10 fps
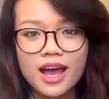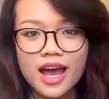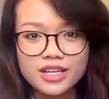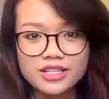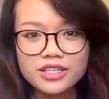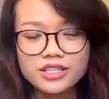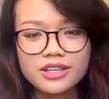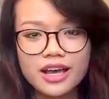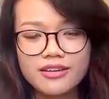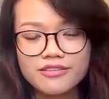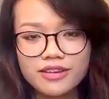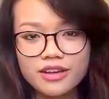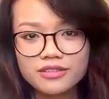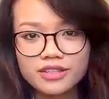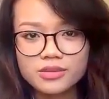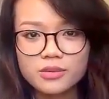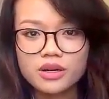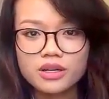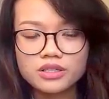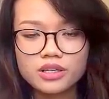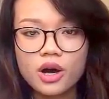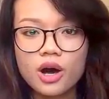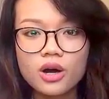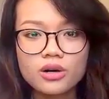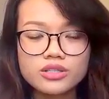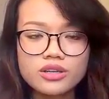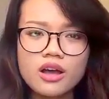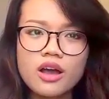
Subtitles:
Until I found this one called